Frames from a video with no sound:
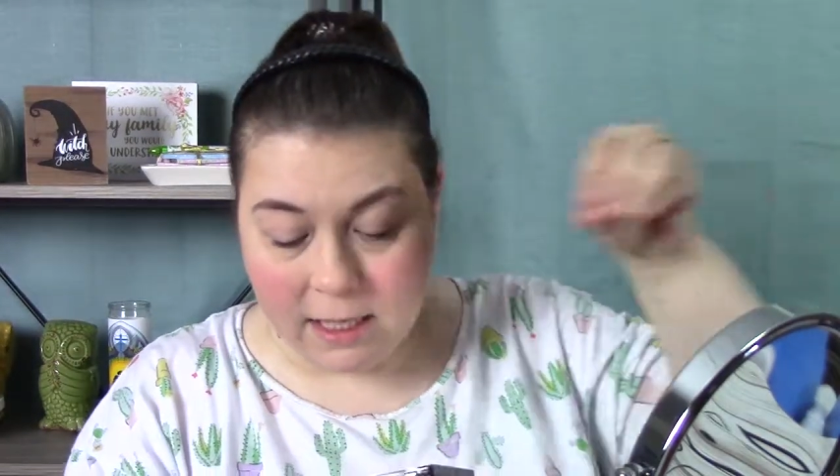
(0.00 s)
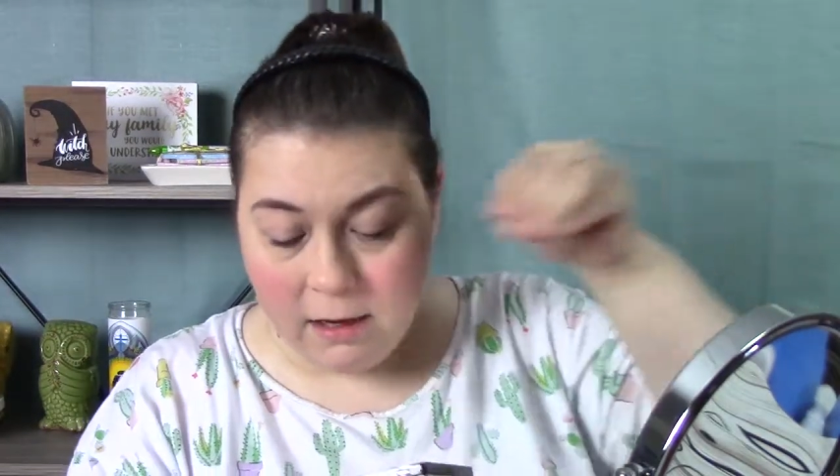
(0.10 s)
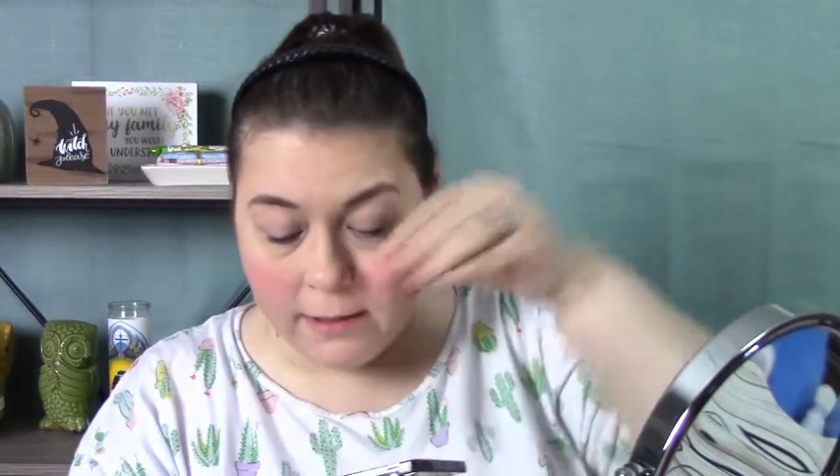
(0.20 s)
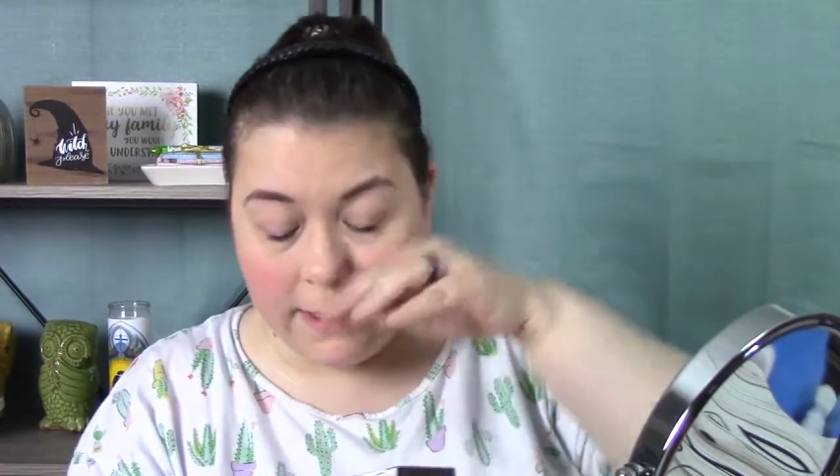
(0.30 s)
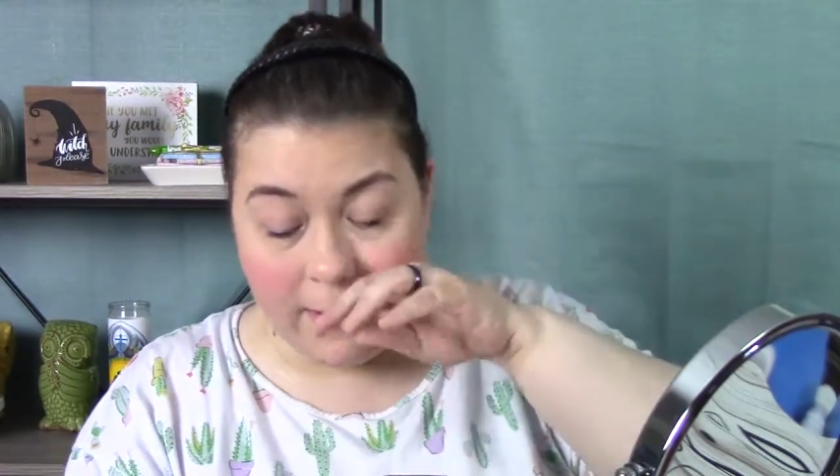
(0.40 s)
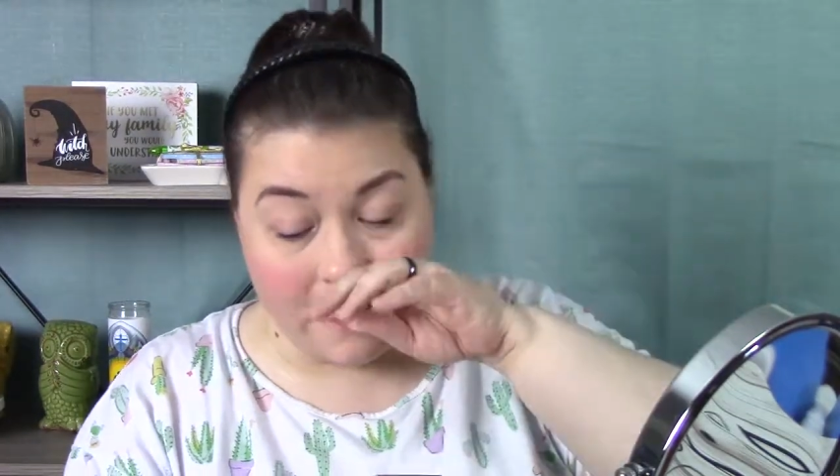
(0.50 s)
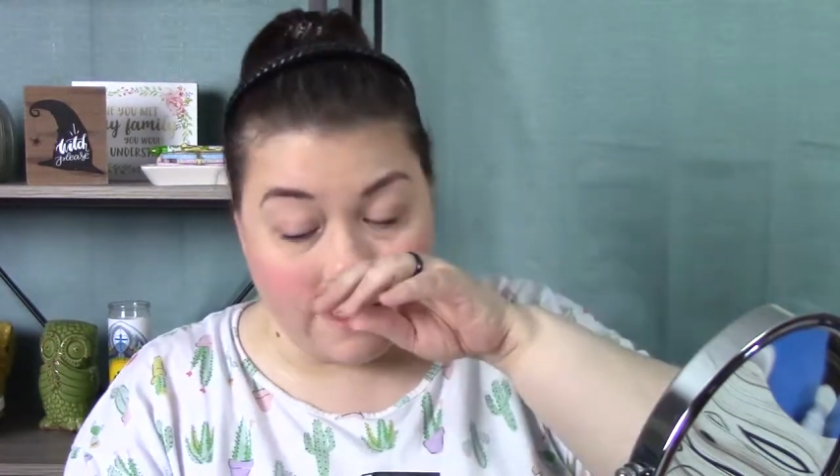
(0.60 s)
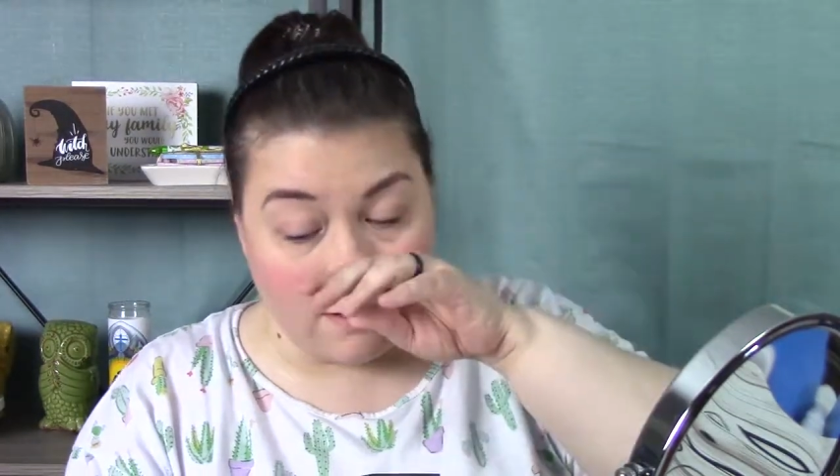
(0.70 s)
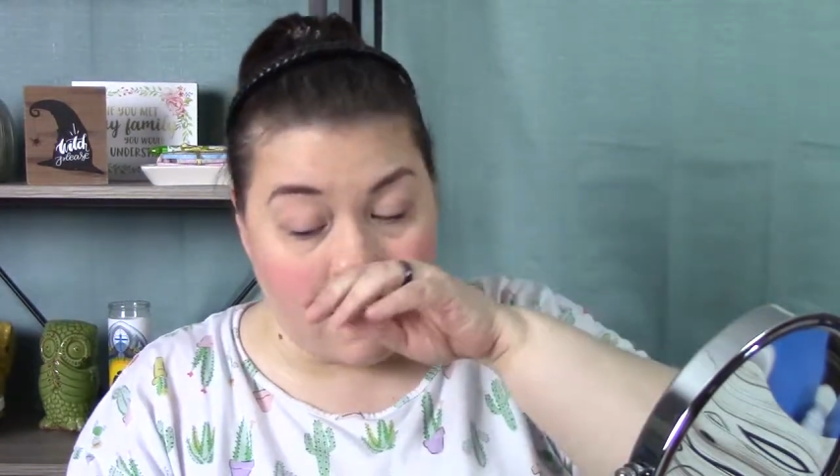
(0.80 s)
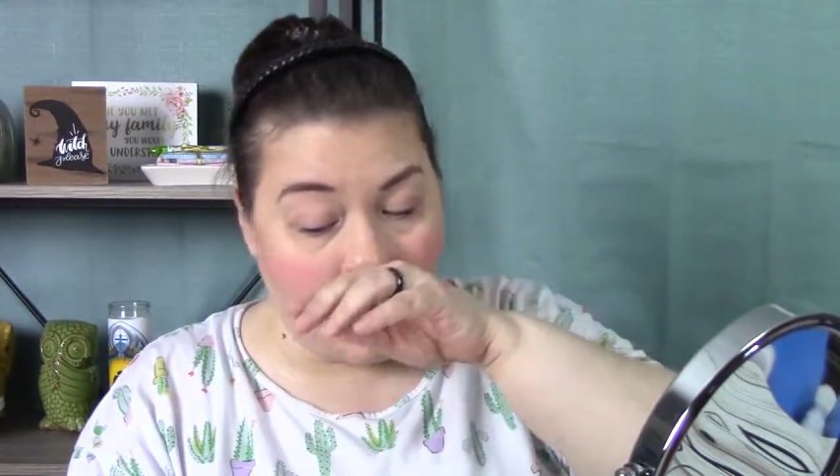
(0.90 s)
also has a
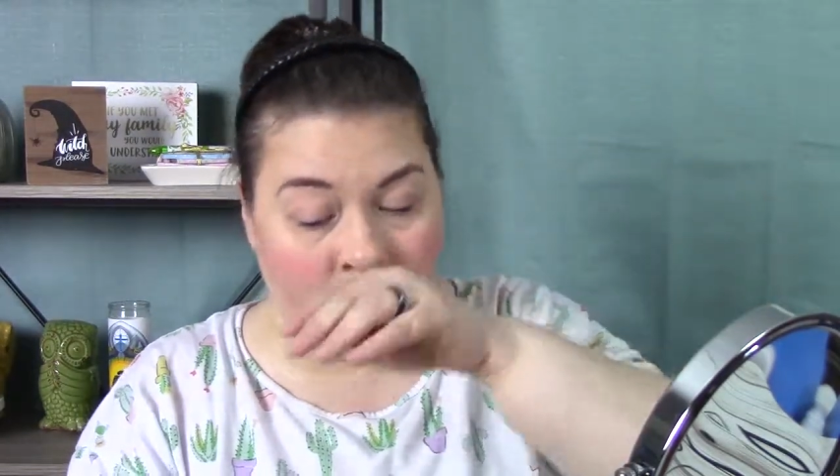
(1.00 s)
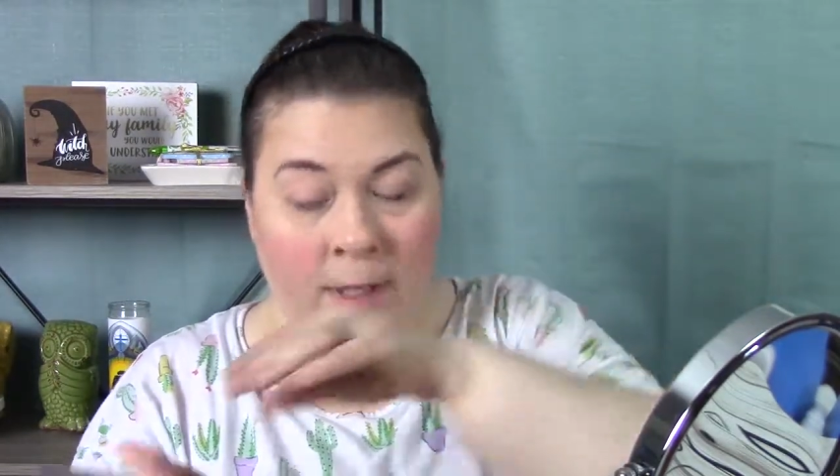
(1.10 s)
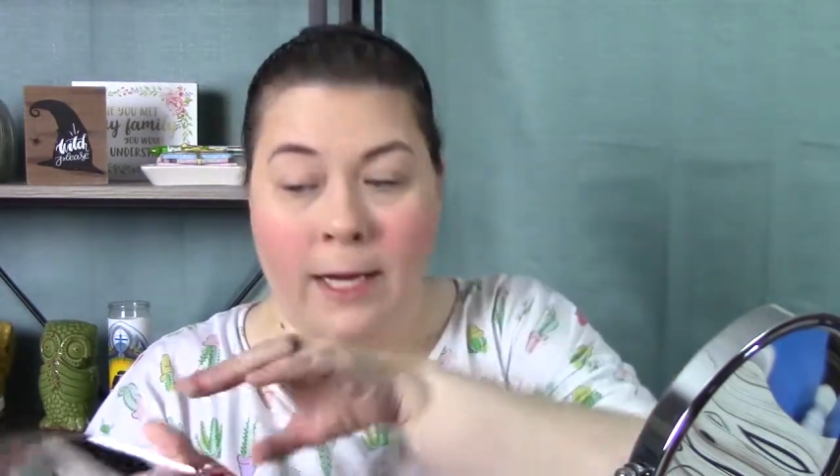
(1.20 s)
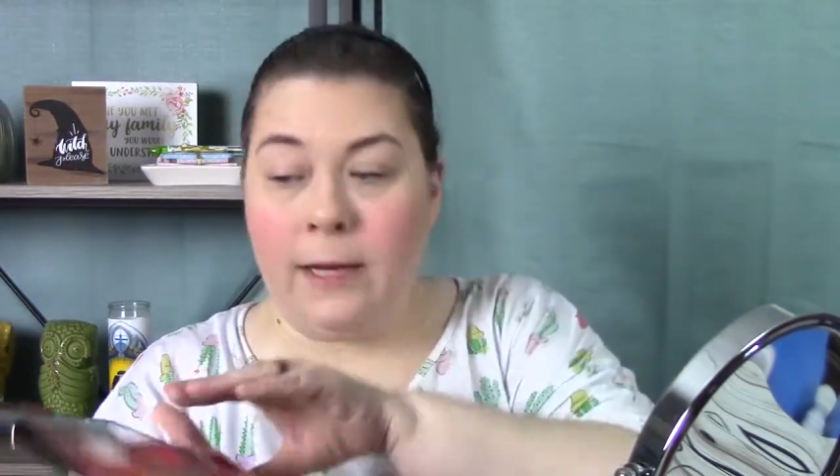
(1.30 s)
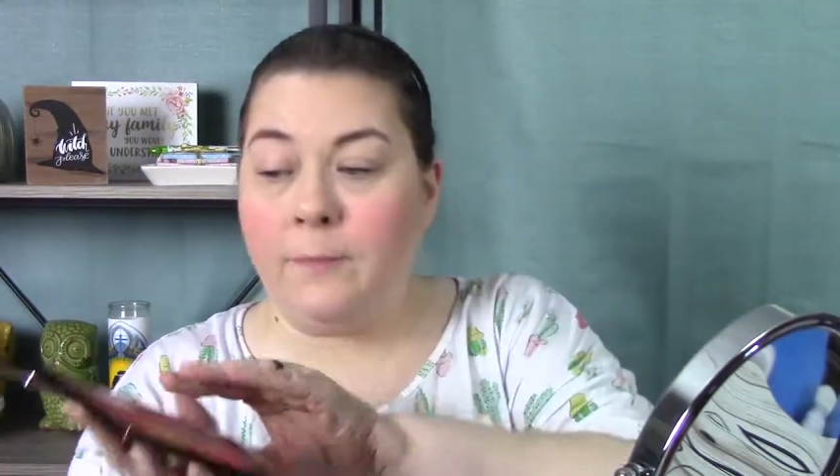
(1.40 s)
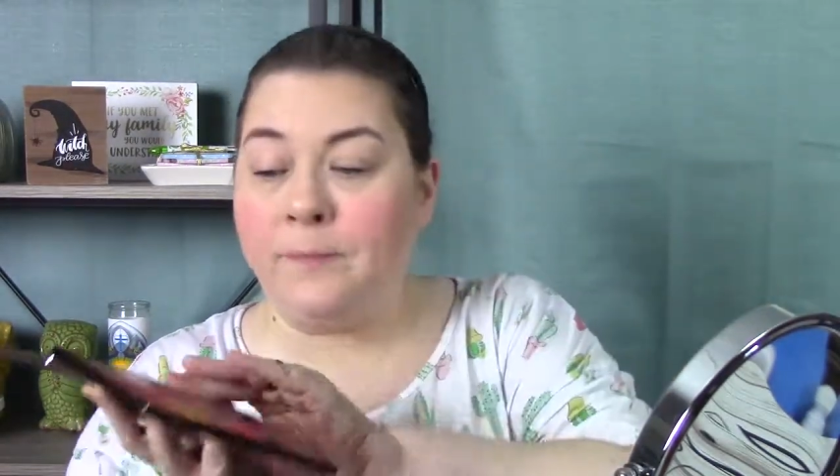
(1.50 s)
lot of like